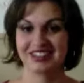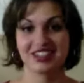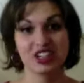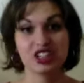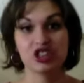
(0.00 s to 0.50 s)

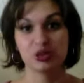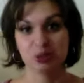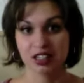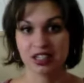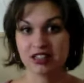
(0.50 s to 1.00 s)
Could you
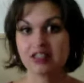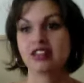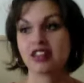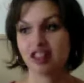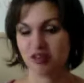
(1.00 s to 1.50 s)
please
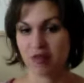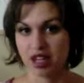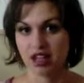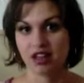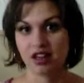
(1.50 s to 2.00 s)
give
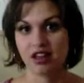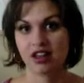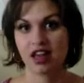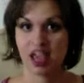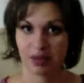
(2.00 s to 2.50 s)
me
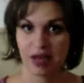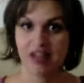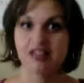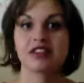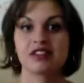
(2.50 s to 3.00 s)
a
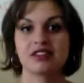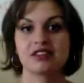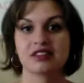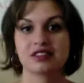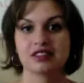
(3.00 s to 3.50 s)
pencil?
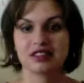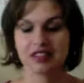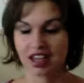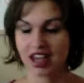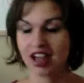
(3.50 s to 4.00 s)

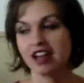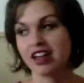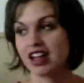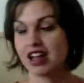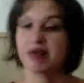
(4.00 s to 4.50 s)
Okay,
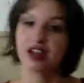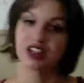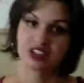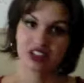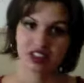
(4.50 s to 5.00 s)
and I make
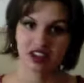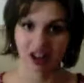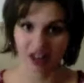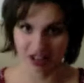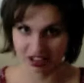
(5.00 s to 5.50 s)
sure that the
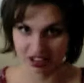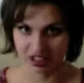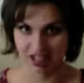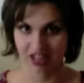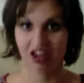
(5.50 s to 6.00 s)
article is
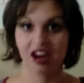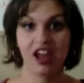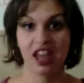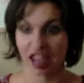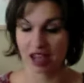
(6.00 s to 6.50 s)
in there,
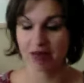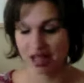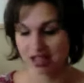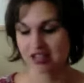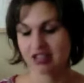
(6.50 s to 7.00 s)
a
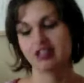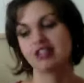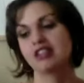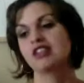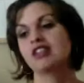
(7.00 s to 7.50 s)
pencil,
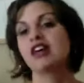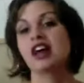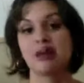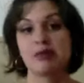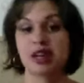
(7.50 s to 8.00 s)

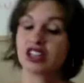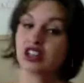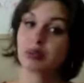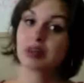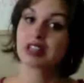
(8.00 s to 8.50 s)
and I make sure
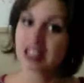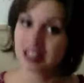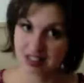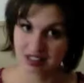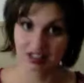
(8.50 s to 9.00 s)
please
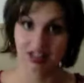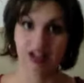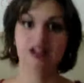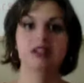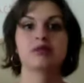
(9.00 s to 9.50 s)
is in
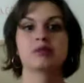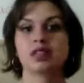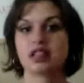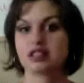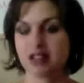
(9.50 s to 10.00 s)
there
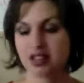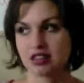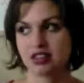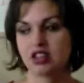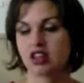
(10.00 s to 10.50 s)
because that's
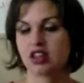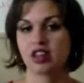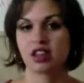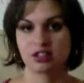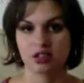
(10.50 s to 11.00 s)
such a good
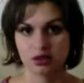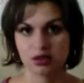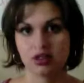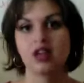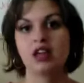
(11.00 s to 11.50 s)
thing to
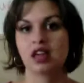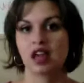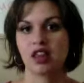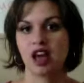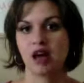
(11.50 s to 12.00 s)
get
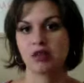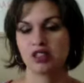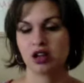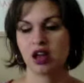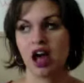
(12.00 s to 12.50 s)
in the
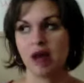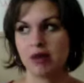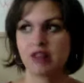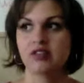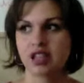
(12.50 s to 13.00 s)

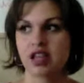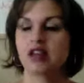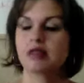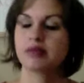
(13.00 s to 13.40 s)
habit of saying.